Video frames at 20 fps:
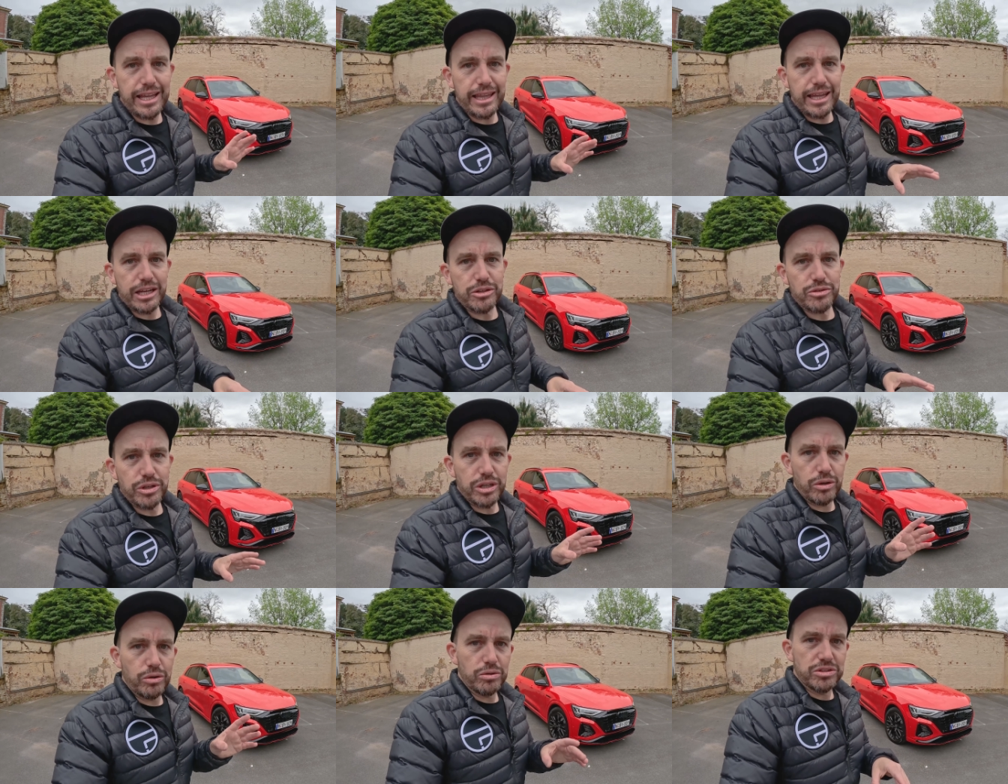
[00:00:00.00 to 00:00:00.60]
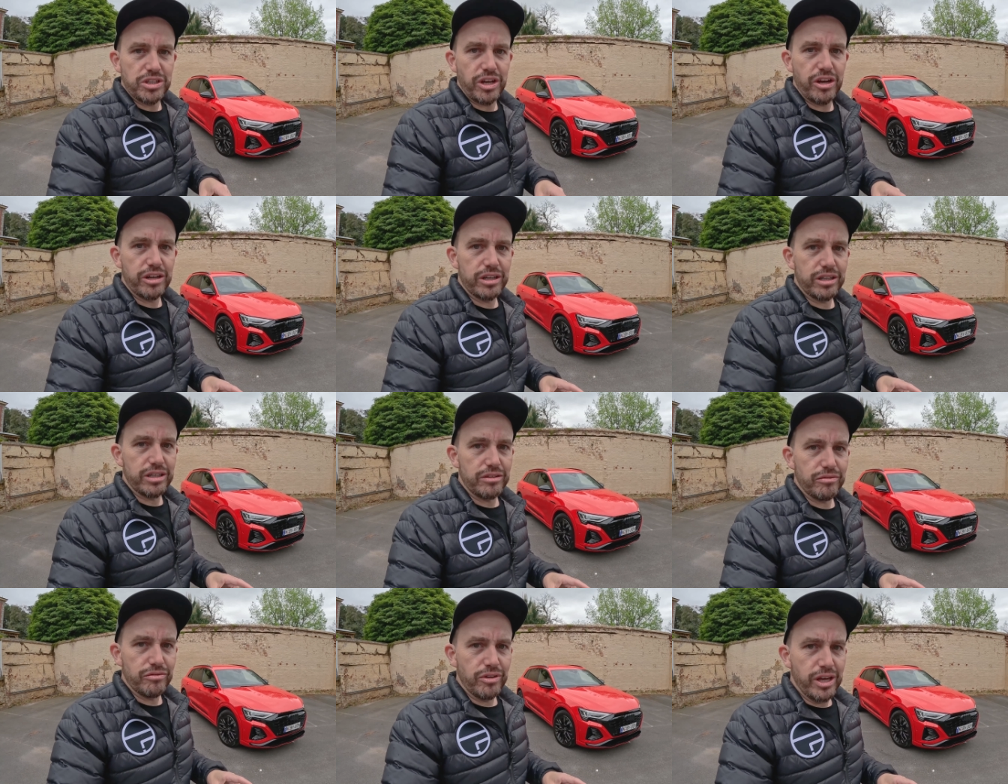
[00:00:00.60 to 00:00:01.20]
electric
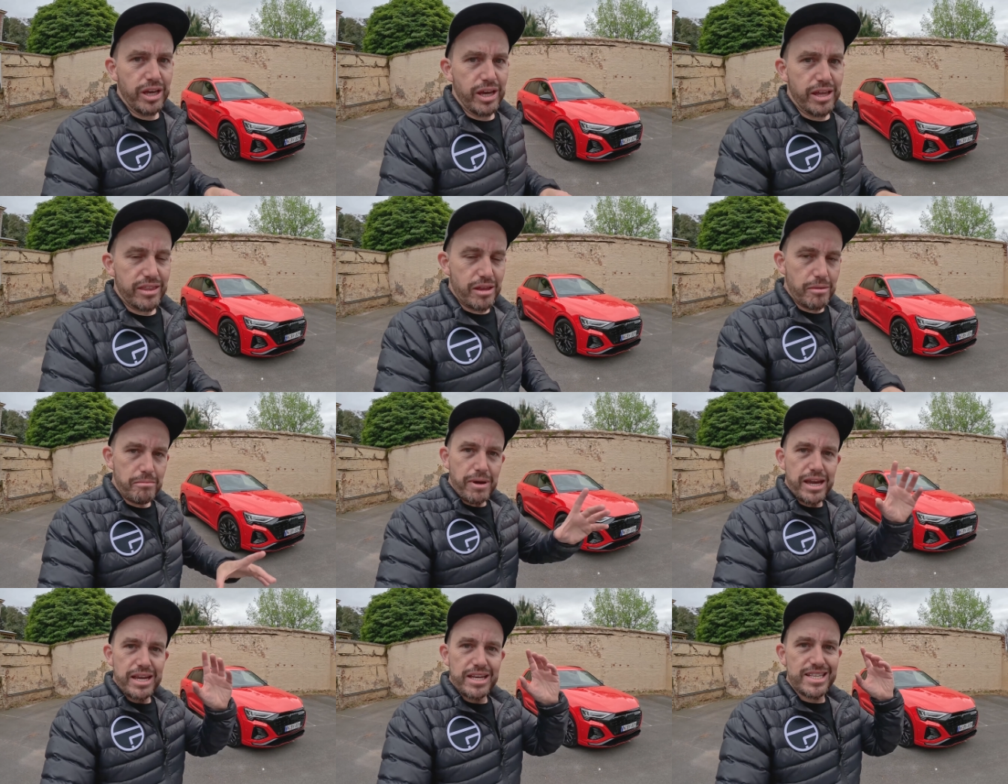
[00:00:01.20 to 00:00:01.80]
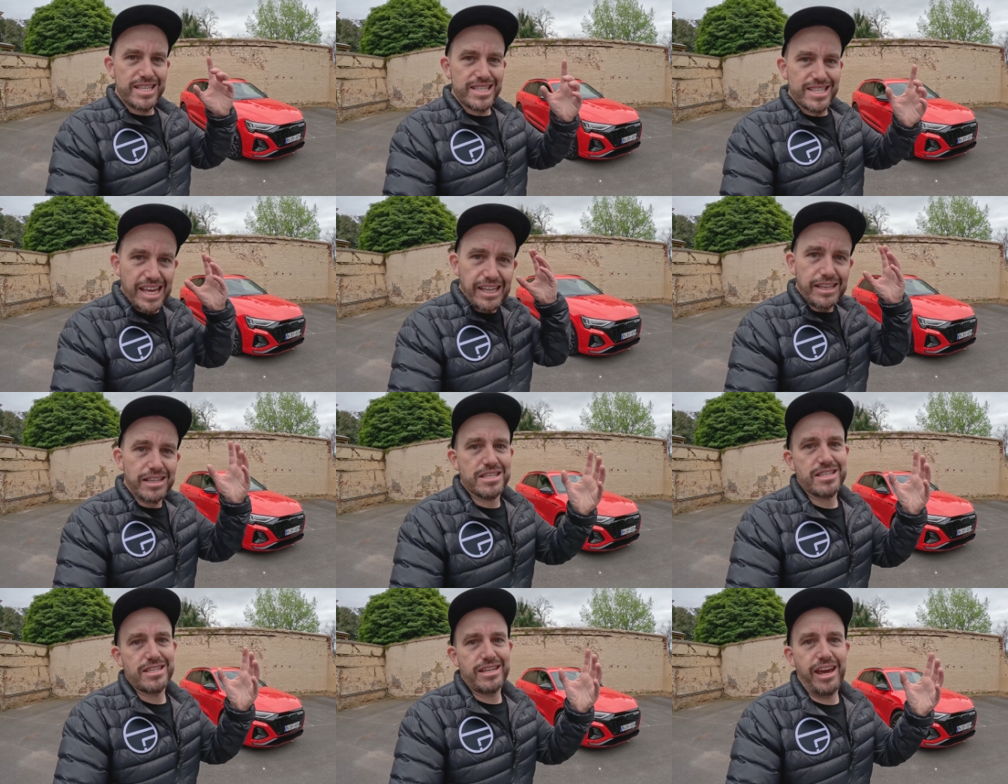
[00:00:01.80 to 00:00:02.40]
alternative that makes
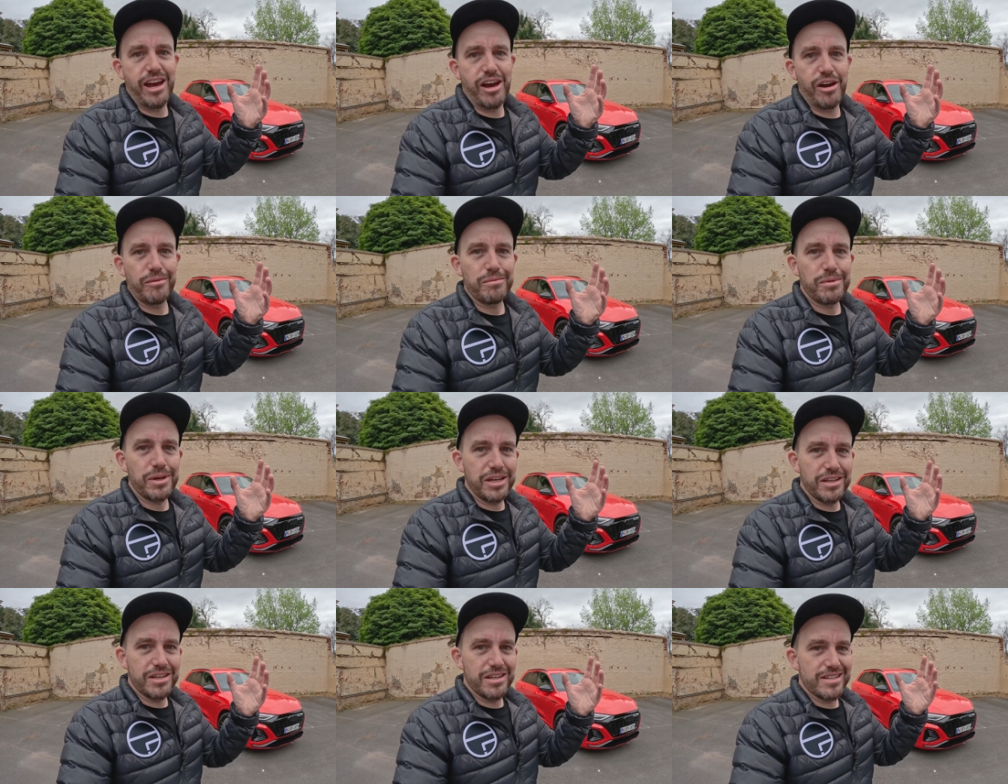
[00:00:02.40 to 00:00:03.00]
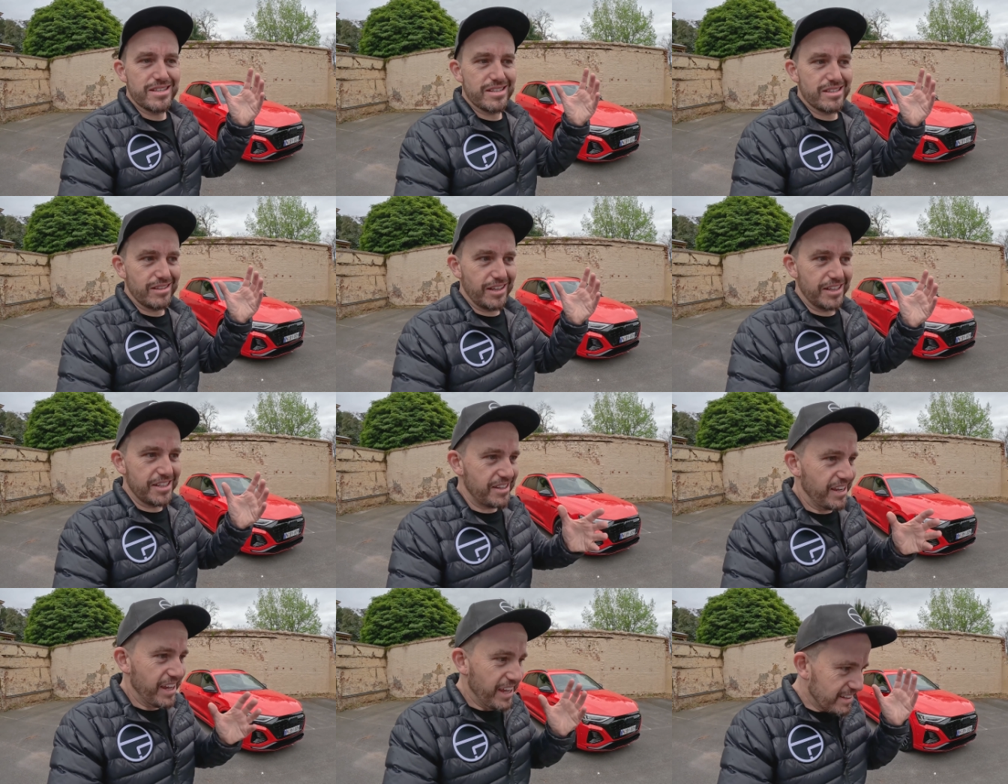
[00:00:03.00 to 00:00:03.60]
sense now because it